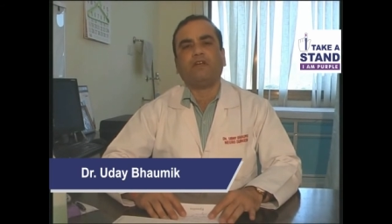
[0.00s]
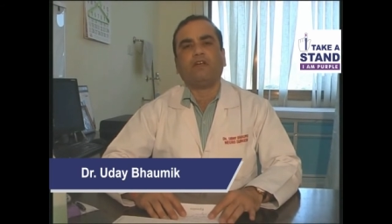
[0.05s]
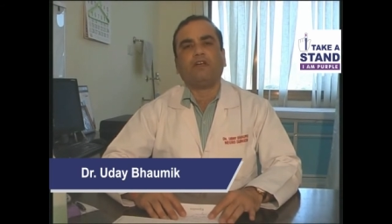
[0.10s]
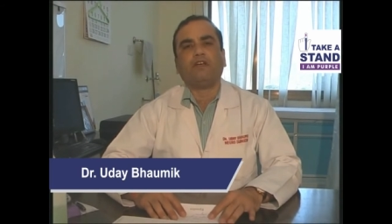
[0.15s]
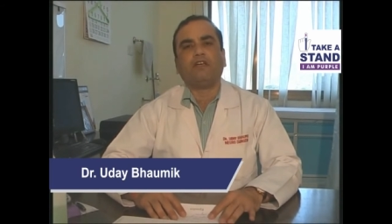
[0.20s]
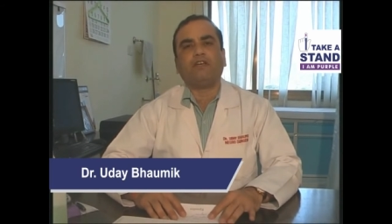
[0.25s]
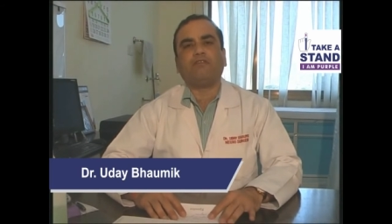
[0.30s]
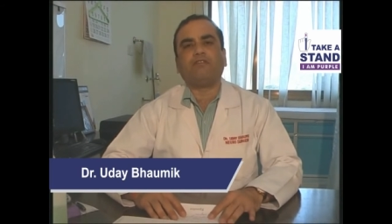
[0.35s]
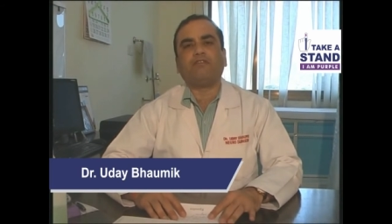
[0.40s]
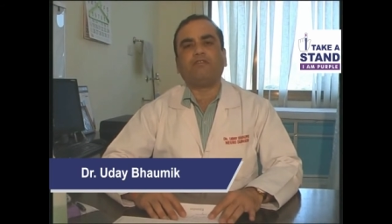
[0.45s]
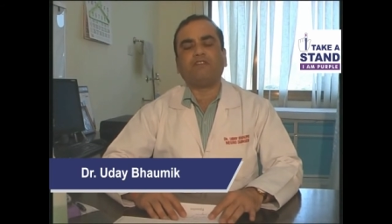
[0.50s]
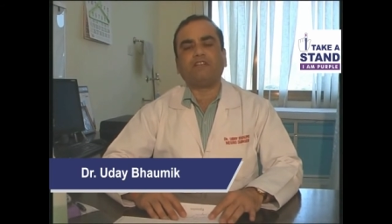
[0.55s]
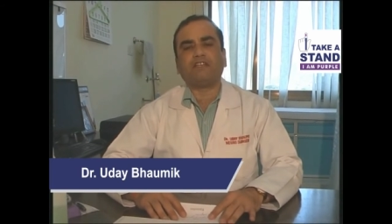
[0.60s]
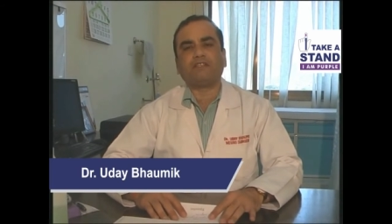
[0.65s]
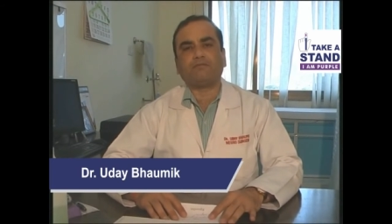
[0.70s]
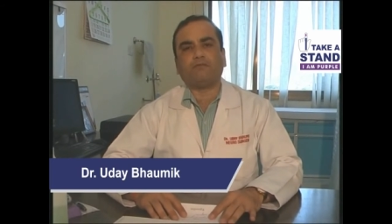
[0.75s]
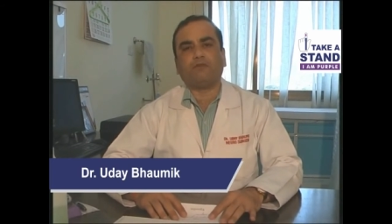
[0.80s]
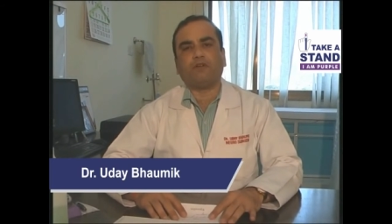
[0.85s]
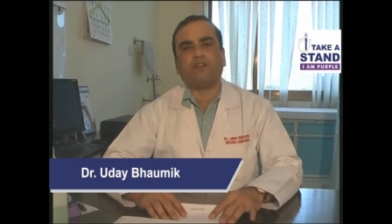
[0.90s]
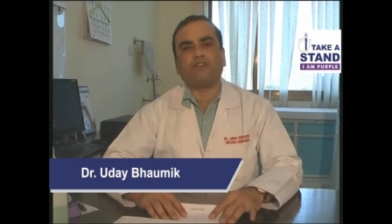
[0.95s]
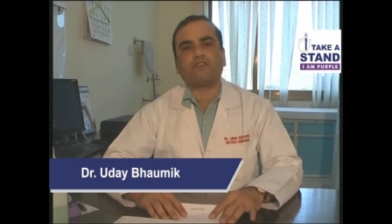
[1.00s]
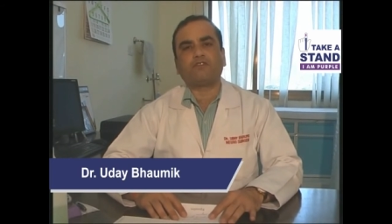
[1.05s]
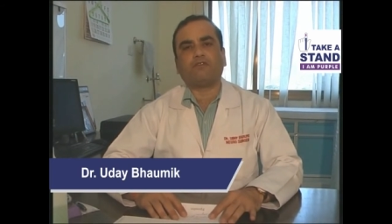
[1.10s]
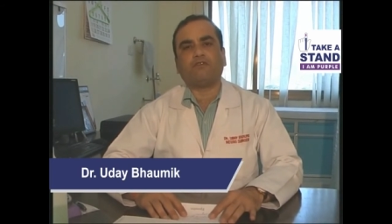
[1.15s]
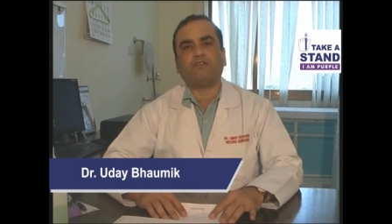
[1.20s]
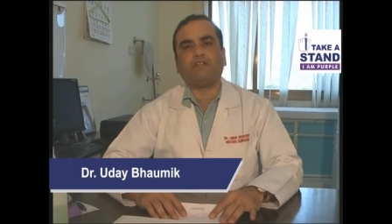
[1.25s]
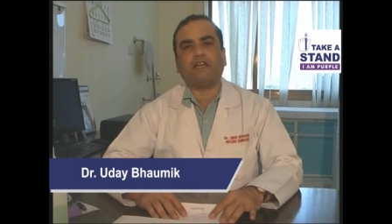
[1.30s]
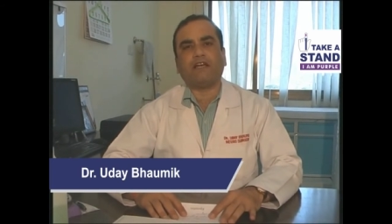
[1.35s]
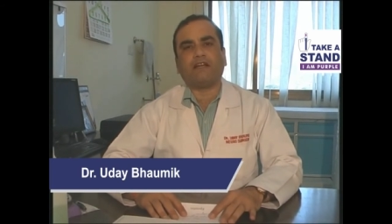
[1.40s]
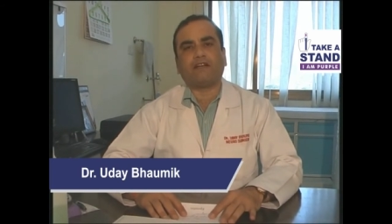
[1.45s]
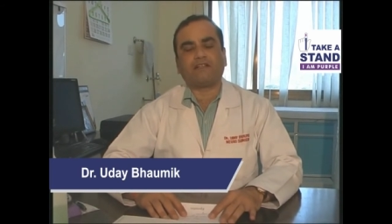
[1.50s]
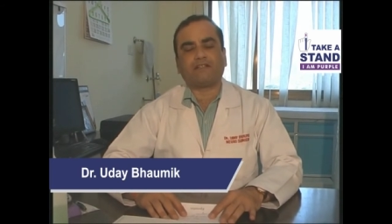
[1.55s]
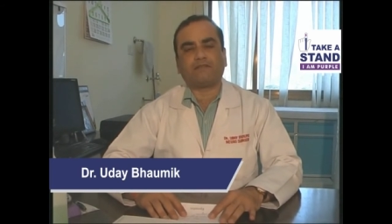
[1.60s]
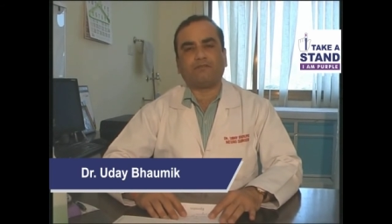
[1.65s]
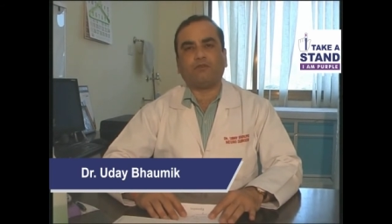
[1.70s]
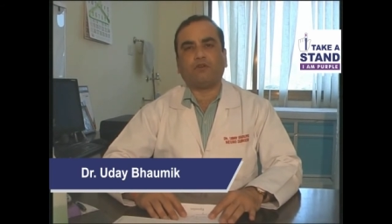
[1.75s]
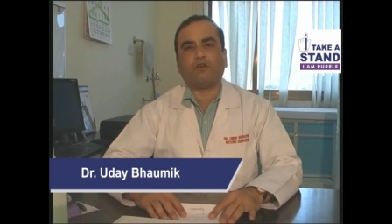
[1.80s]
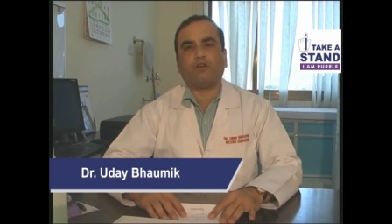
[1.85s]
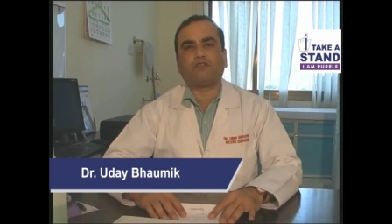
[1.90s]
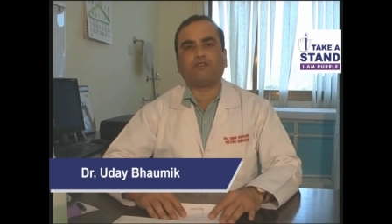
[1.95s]
even with the smallest of the errors
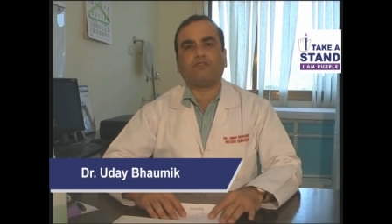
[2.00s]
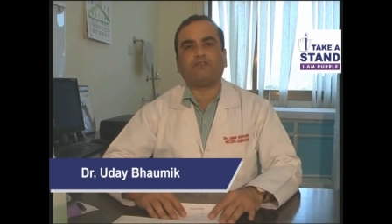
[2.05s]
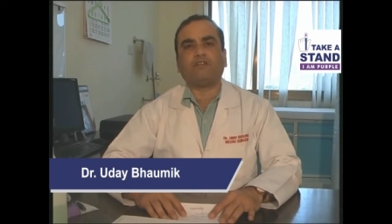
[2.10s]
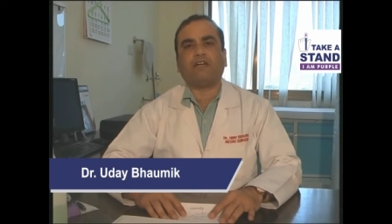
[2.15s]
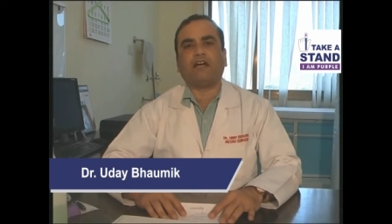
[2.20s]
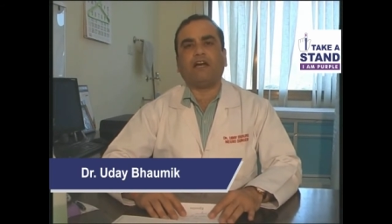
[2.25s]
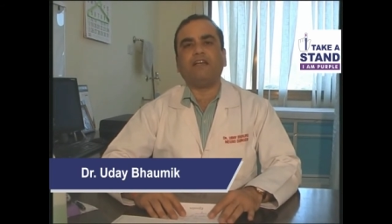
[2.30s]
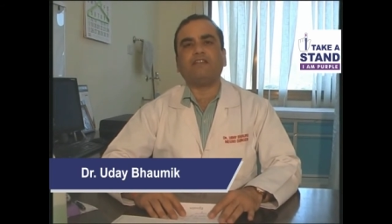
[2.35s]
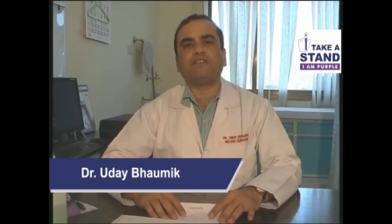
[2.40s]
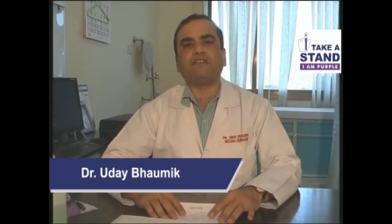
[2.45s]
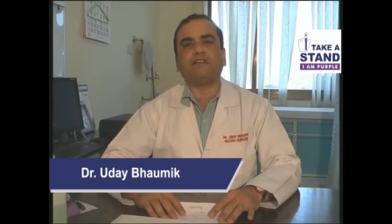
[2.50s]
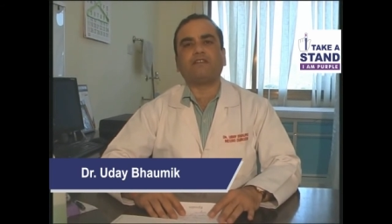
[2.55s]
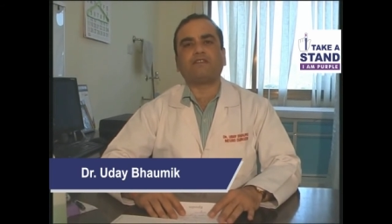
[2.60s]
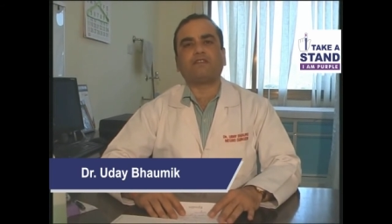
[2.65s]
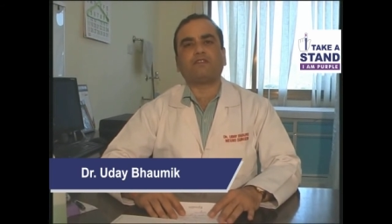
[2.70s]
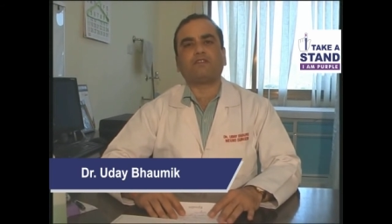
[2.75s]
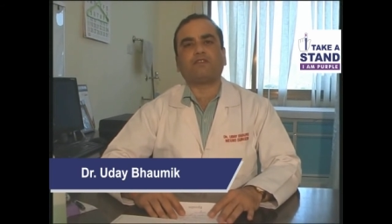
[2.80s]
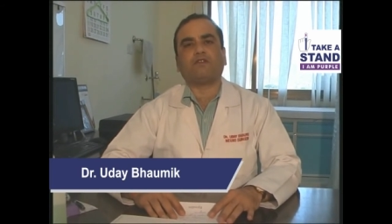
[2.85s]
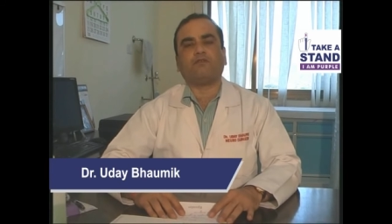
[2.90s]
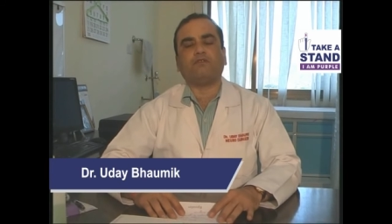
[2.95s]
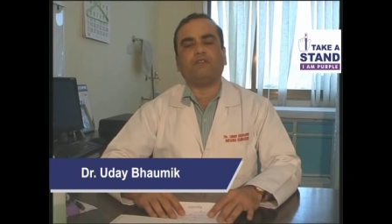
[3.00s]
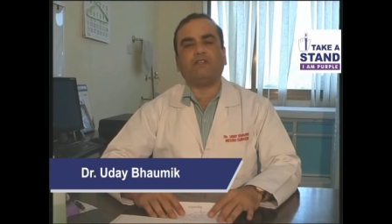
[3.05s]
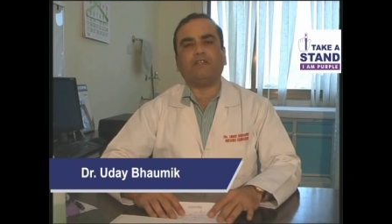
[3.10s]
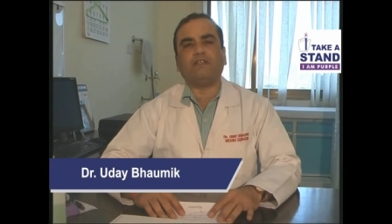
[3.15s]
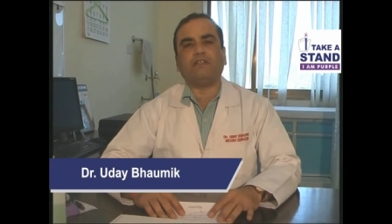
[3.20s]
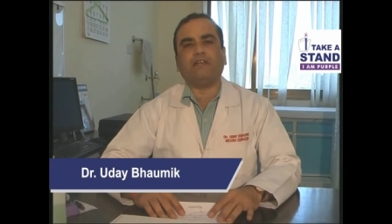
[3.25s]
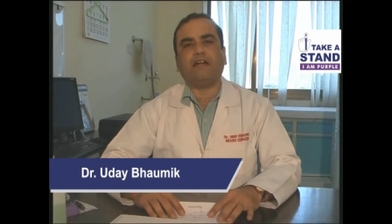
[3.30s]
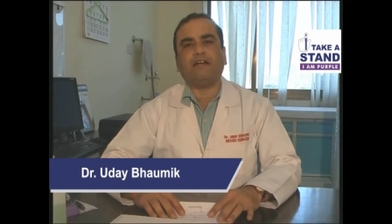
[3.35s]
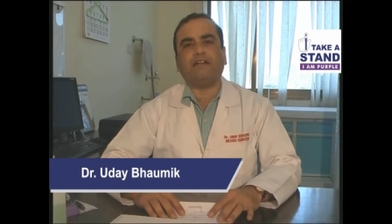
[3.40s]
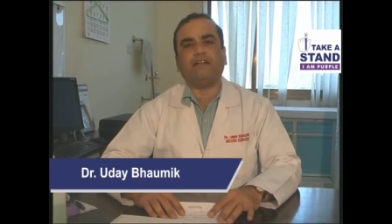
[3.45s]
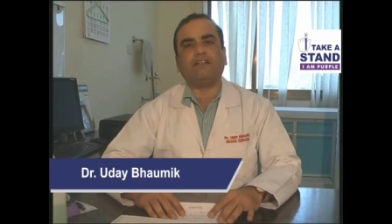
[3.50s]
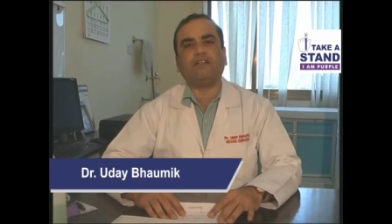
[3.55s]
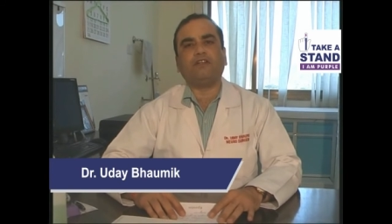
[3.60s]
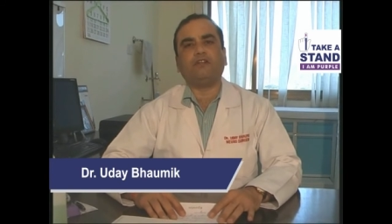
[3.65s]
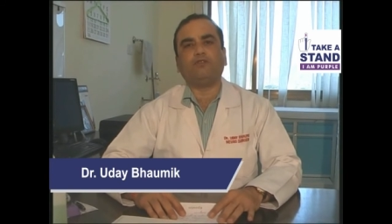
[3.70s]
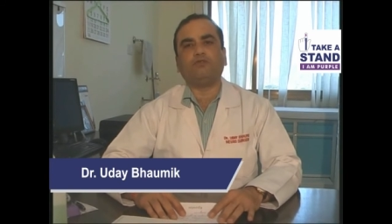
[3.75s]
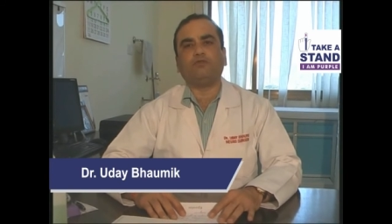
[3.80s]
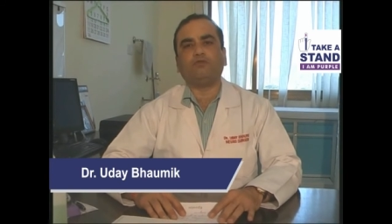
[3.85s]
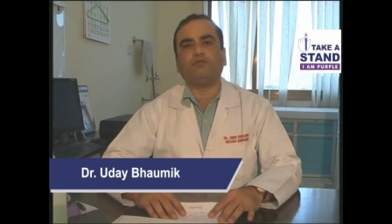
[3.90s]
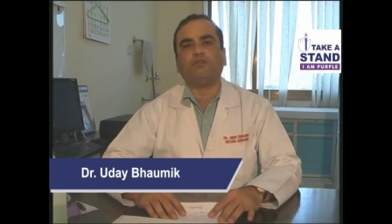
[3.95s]
because of the high chances of landing
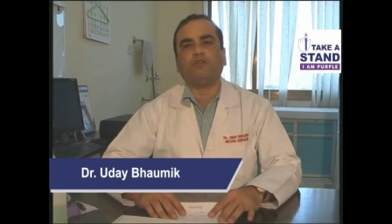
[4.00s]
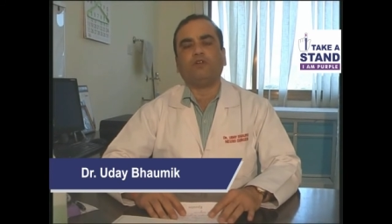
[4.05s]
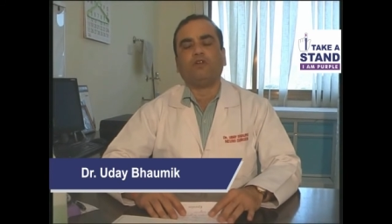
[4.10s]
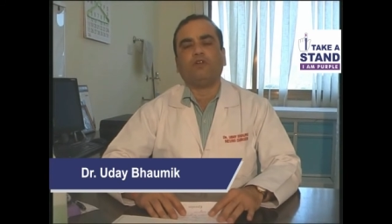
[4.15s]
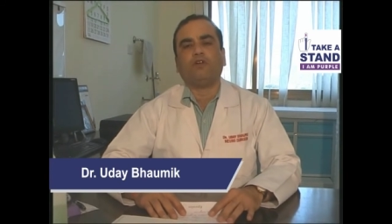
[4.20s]
into